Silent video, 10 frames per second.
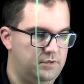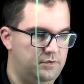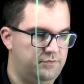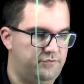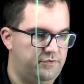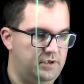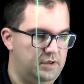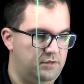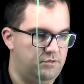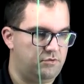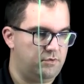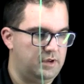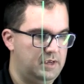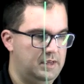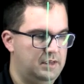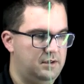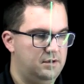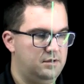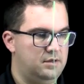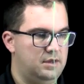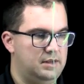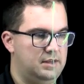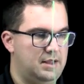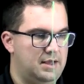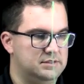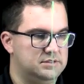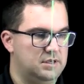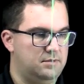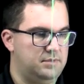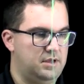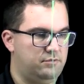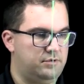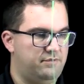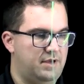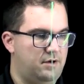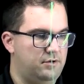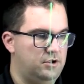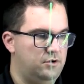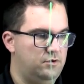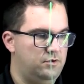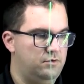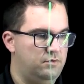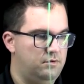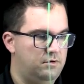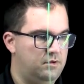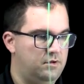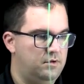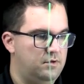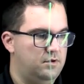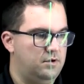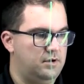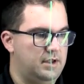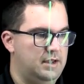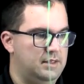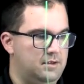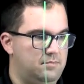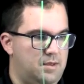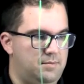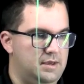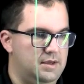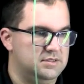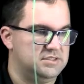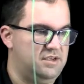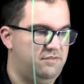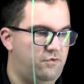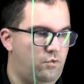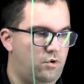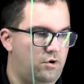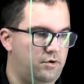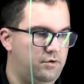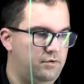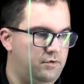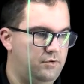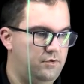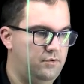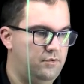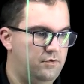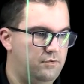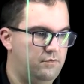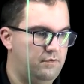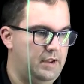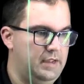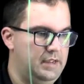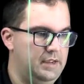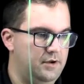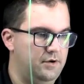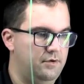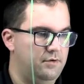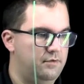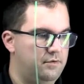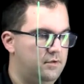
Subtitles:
There's C3, and it had some delta value. Okay, and then maybe a C4 right here.